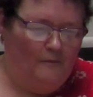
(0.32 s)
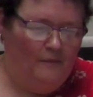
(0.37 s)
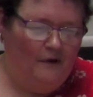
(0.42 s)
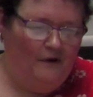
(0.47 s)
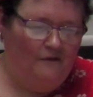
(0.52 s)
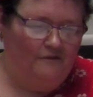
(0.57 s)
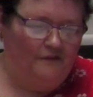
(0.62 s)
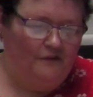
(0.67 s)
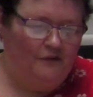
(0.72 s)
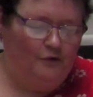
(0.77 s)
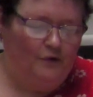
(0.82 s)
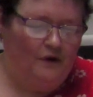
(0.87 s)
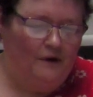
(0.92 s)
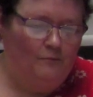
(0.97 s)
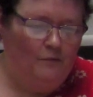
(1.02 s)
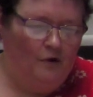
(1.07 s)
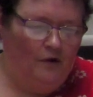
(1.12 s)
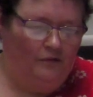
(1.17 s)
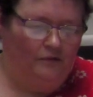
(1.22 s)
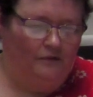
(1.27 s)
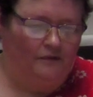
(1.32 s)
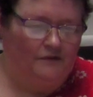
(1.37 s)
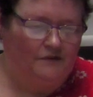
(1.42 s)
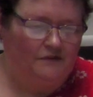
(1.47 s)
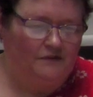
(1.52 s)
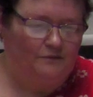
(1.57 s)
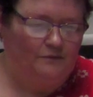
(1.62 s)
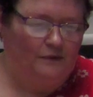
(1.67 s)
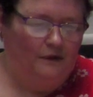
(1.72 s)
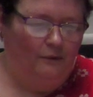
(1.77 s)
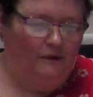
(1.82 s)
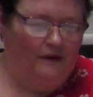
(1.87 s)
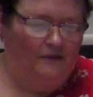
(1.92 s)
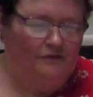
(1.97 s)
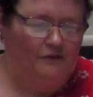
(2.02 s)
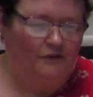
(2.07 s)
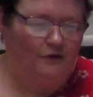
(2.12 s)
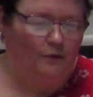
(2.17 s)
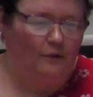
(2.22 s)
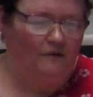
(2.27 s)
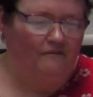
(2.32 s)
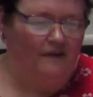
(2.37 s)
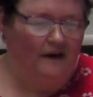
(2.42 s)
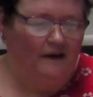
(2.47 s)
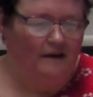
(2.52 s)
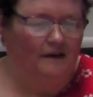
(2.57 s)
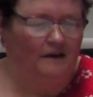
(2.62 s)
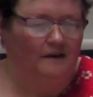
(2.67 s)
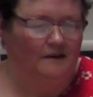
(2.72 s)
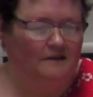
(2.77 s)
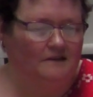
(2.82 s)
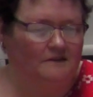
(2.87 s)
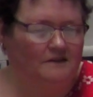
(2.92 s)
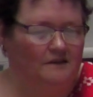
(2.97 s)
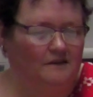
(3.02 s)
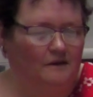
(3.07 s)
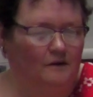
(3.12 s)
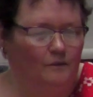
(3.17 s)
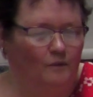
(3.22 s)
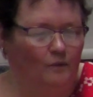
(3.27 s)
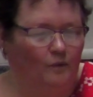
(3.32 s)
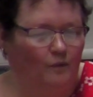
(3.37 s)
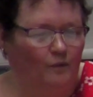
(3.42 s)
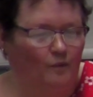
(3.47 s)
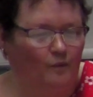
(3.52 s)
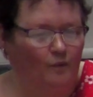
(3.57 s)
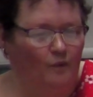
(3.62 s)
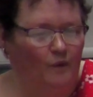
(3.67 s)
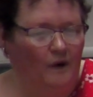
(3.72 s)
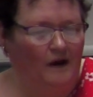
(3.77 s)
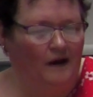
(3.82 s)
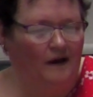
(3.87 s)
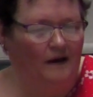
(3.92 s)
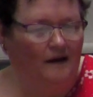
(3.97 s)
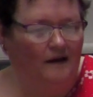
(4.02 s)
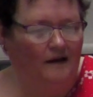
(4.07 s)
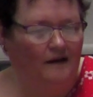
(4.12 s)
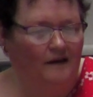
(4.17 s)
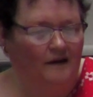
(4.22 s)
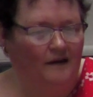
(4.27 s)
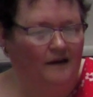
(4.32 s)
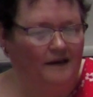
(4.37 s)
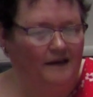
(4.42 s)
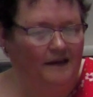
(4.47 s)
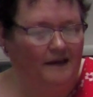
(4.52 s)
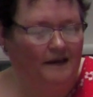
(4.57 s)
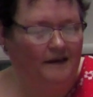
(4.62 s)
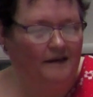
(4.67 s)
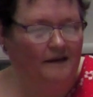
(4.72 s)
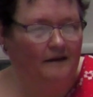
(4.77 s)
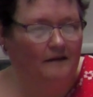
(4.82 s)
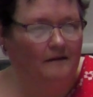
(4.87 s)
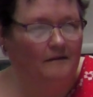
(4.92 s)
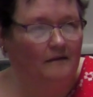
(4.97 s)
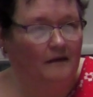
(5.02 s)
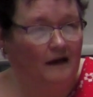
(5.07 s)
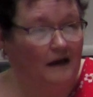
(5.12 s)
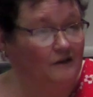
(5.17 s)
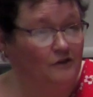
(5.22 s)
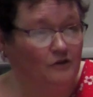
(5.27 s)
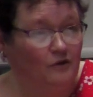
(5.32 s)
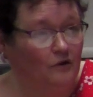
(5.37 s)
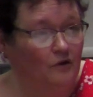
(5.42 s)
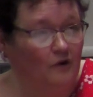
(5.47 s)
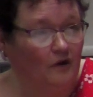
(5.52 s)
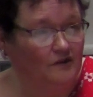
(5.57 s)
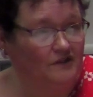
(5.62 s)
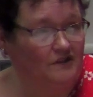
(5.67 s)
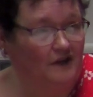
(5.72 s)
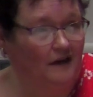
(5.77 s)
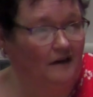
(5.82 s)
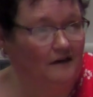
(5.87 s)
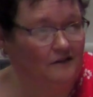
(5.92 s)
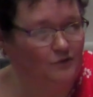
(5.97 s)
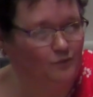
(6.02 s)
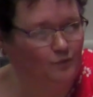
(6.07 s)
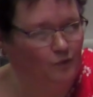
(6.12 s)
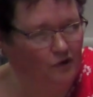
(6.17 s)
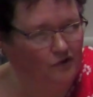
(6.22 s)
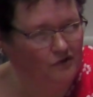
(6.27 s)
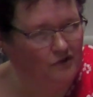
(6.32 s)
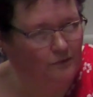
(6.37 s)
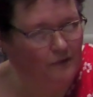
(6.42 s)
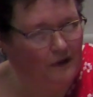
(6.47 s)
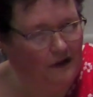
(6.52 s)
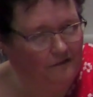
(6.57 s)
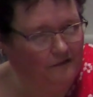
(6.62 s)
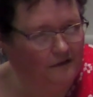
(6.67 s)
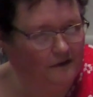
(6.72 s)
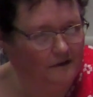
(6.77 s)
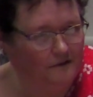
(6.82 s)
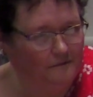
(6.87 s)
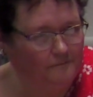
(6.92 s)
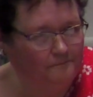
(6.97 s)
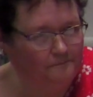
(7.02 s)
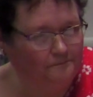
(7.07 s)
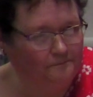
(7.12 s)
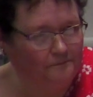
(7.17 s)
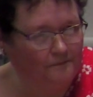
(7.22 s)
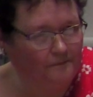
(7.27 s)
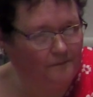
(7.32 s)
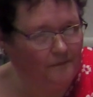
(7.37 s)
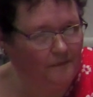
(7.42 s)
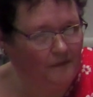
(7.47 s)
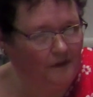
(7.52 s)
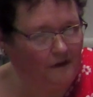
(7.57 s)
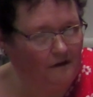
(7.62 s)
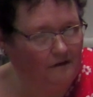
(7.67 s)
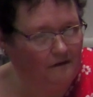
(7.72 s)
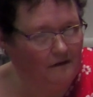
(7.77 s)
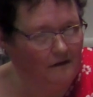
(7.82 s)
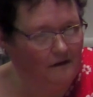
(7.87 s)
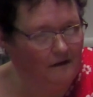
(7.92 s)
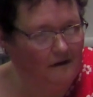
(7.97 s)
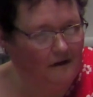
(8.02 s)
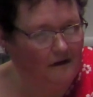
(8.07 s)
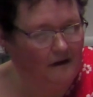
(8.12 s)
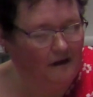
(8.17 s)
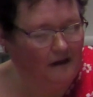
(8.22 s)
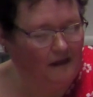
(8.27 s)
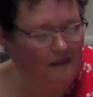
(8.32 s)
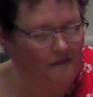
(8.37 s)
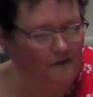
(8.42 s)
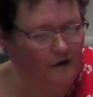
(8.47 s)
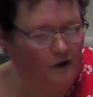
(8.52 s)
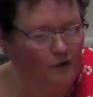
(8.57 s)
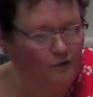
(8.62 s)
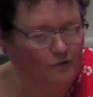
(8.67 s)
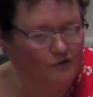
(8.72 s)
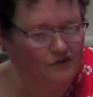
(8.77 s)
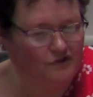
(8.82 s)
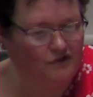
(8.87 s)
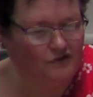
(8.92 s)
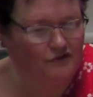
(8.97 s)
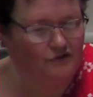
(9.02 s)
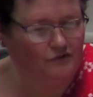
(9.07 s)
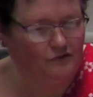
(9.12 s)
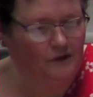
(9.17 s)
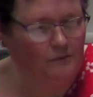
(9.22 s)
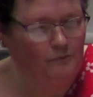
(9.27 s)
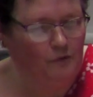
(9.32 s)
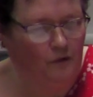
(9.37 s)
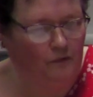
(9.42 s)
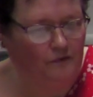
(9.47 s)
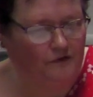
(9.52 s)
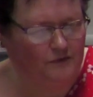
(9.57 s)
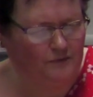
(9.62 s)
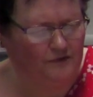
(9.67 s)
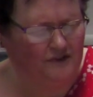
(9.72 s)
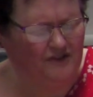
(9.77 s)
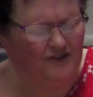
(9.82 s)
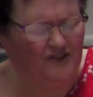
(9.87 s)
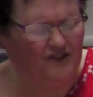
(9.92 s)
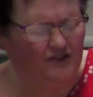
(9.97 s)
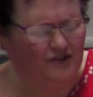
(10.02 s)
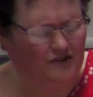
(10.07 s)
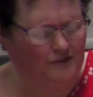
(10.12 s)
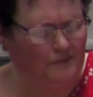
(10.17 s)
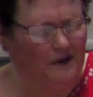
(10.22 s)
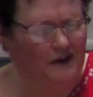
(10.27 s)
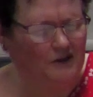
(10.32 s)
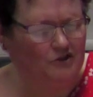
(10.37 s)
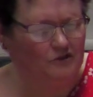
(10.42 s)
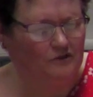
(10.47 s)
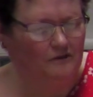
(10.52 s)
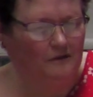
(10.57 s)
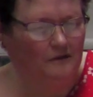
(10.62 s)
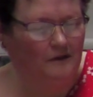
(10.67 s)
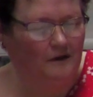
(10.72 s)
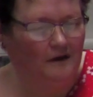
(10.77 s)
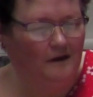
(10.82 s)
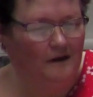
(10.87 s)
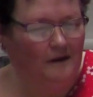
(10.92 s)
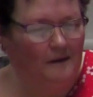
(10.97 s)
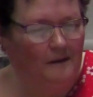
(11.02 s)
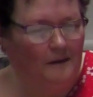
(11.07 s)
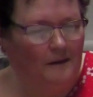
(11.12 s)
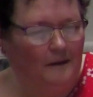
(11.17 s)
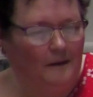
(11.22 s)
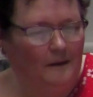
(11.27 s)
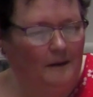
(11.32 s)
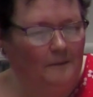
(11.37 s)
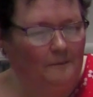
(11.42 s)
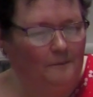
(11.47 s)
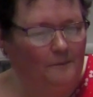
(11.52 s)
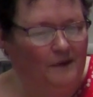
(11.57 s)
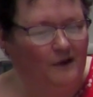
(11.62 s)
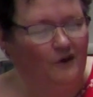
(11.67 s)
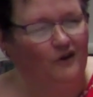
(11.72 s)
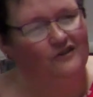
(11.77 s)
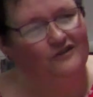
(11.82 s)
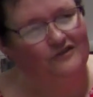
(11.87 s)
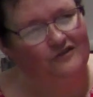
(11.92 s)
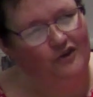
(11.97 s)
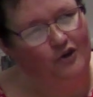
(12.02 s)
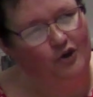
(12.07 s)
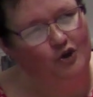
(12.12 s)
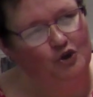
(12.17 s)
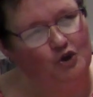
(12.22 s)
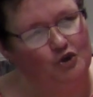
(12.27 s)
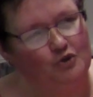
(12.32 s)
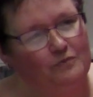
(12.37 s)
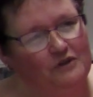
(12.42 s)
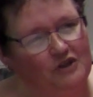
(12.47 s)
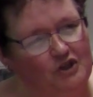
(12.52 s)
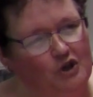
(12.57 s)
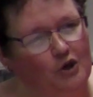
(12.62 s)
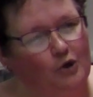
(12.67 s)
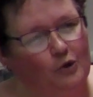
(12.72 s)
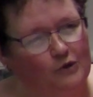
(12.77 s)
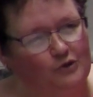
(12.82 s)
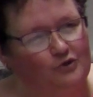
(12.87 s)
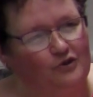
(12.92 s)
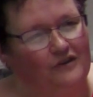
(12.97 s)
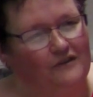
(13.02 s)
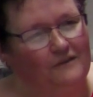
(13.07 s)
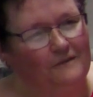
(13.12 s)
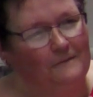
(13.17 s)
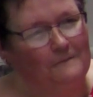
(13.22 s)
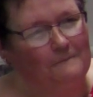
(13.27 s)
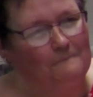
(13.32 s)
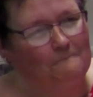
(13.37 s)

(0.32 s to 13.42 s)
But for three months, we went through a phase where he had no contact whatsoever. And those three months were so special because they could just be children.